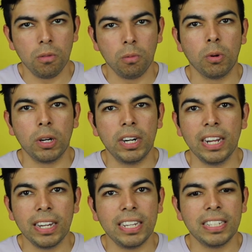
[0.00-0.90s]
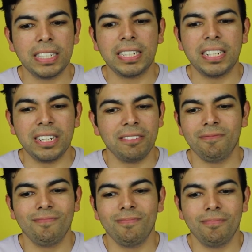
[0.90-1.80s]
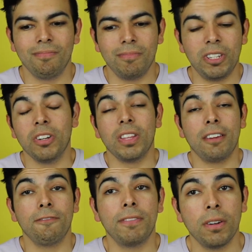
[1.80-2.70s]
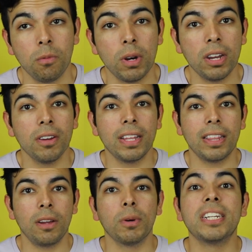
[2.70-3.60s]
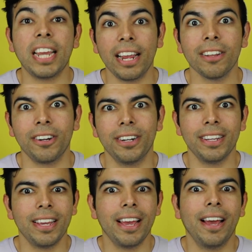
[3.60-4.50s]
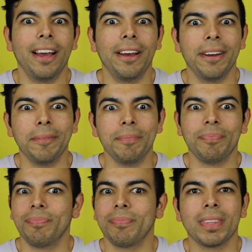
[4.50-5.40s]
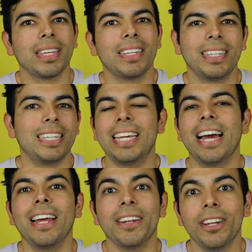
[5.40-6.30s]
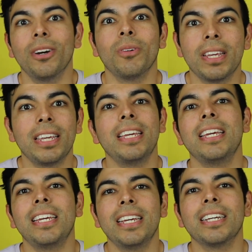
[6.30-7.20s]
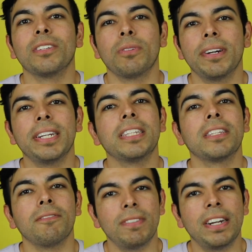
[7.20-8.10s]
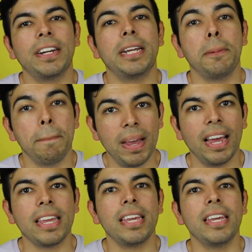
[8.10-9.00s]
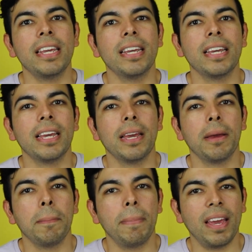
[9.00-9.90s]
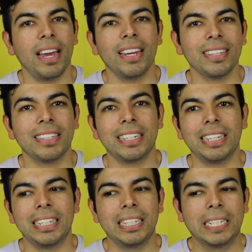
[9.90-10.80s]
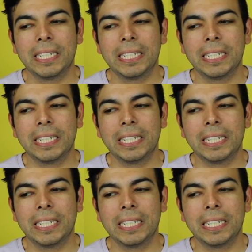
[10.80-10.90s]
were at least, you know, they fit well, that they were tailored. Yeah, no, he is wearing some very baggy pants. And